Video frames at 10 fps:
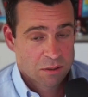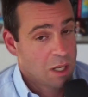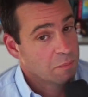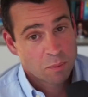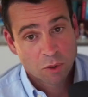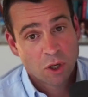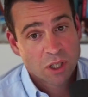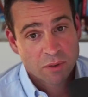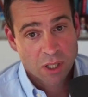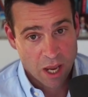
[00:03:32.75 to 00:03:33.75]
Some people don't
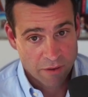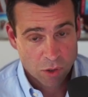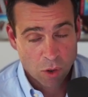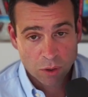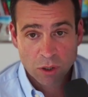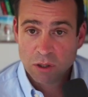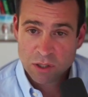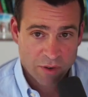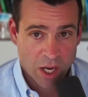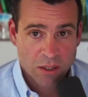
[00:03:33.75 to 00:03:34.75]
even have cold calls.
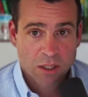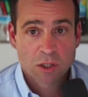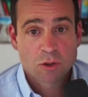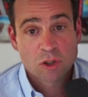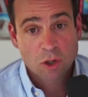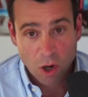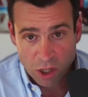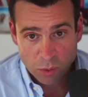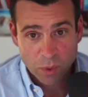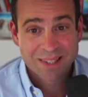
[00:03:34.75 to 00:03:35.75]
Fine. Then you
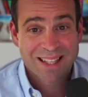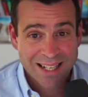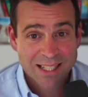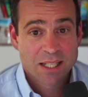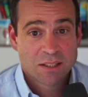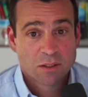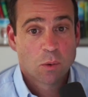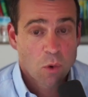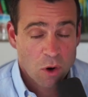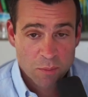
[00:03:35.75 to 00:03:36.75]
start with delegating the
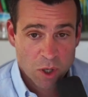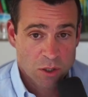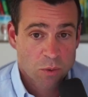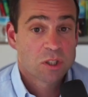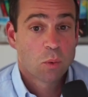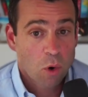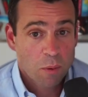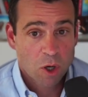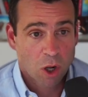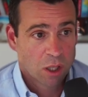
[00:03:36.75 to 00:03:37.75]
warm calls. What's a
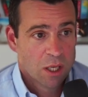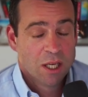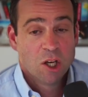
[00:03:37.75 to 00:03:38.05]
warm call?